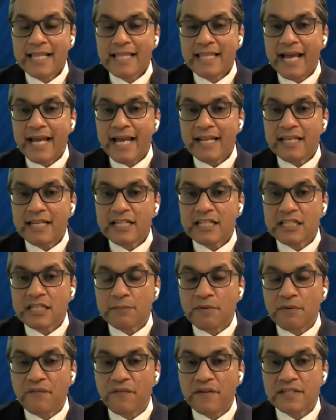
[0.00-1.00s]
That needs
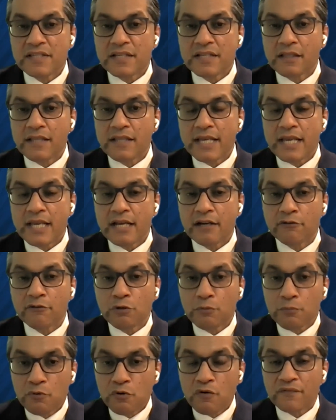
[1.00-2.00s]
to be physically
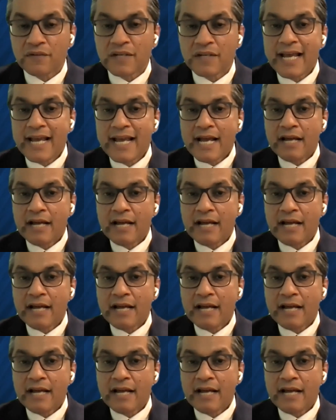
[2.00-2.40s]
removed